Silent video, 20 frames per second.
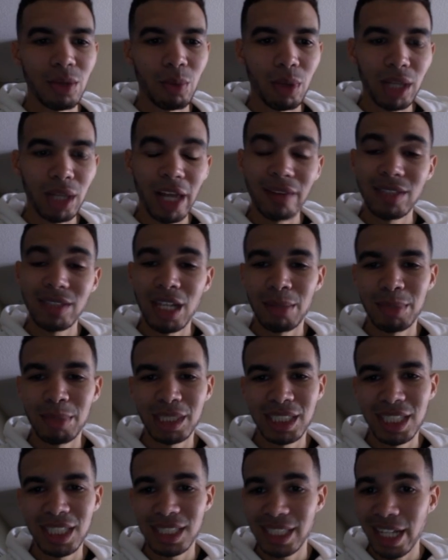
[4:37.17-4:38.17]
while Lifetime
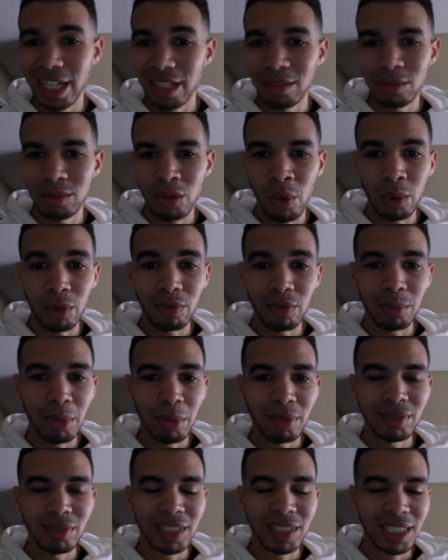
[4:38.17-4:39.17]
exceeds that, going up
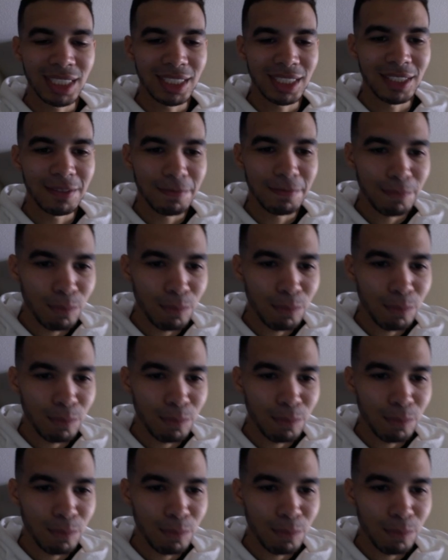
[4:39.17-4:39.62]
above $60.